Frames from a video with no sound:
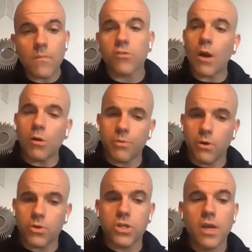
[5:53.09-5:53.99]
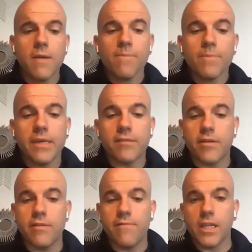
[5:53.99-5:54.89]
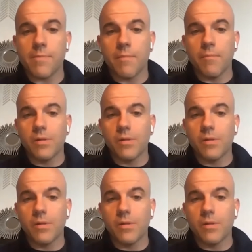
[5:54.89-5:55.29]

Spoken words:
So our approach is to develop a